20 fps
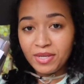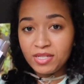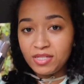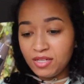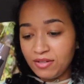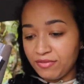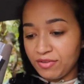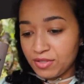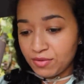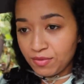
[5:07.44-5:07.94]
my
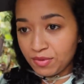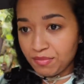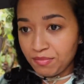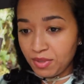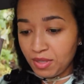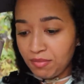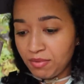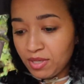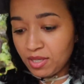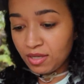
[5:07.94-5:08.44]
Tevas with
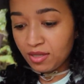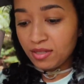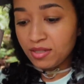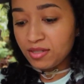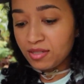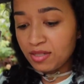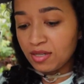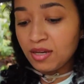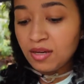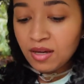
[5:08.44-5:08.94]
me
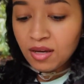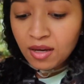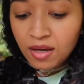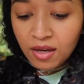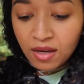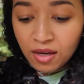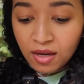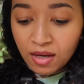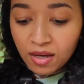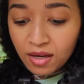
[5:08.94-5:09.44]
because
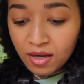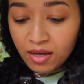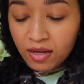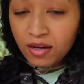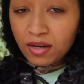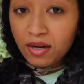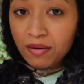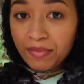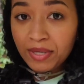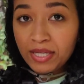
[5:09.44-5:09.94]

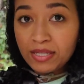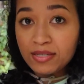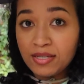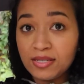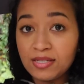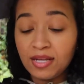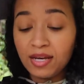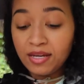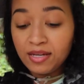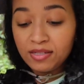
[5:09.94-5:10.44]
it uh, makes
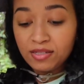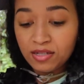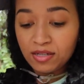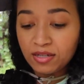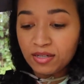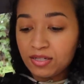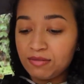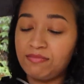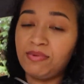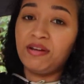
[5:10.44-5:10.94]
things a lot
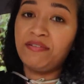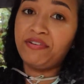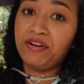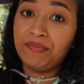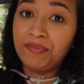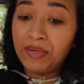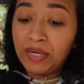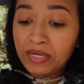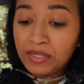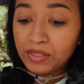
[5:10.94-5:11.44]
easier because I'm not
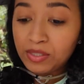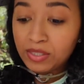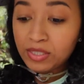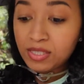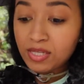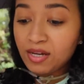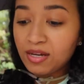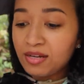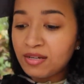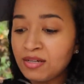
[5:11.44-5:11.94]
big
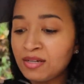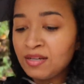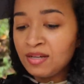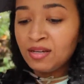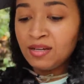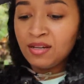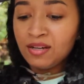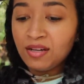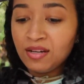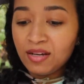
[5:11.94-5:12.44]
puddles.
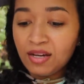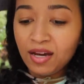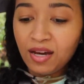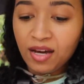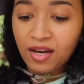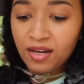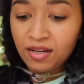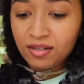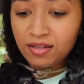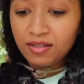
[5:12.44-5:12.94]

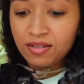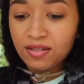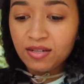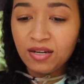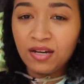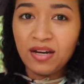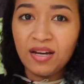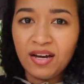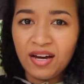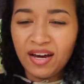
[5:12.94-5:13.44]
And
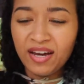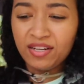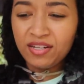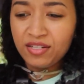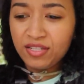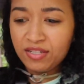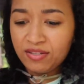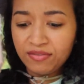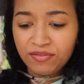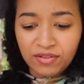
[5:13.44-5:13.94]
I
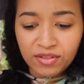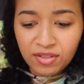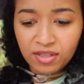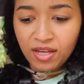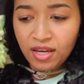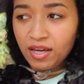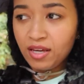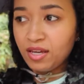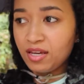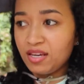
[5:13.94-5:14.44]
just feel
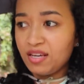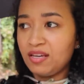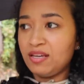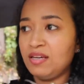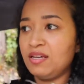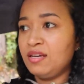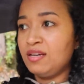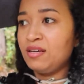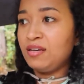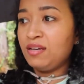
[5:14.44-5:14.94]
like
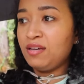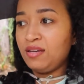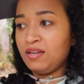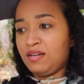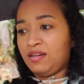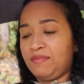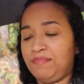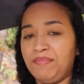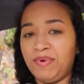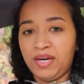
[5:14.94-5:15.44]

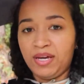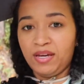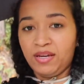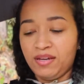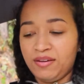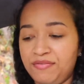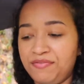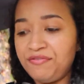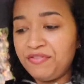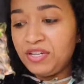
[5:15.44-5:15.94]

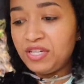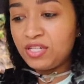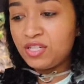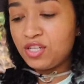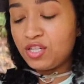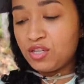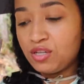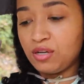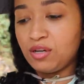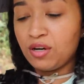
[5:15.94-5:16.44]
my
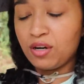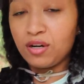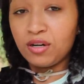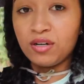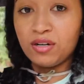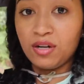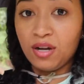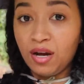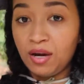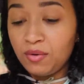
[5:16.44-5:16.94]
feet are
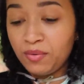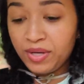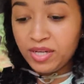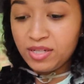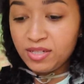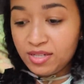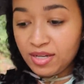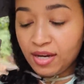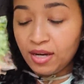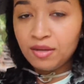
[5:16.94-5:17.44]
not
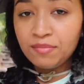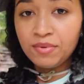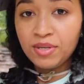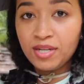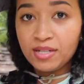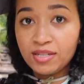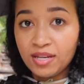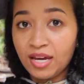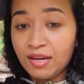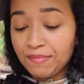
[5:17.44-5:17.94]
weighed down
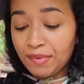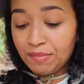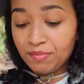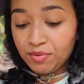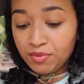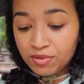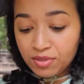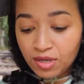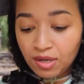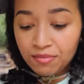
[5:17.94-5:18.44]
because I had my
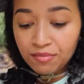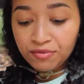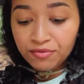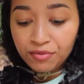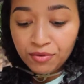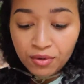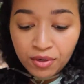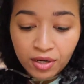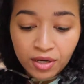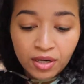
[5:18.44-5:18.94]
boots on
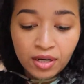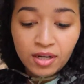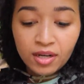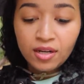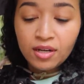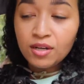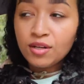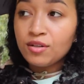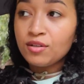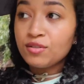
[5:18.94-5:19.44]
before.
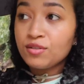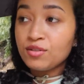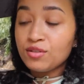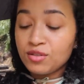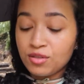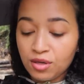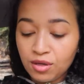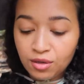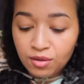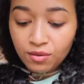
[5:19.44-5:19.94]

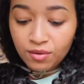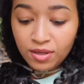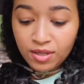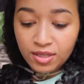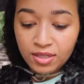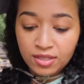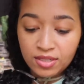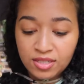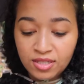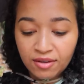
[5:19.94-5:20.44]
So
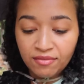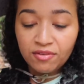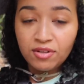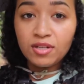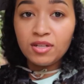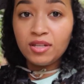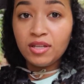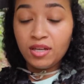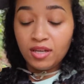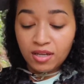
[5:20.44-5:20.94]

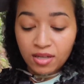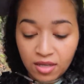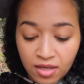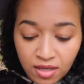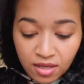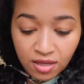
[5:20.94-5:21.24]
definitely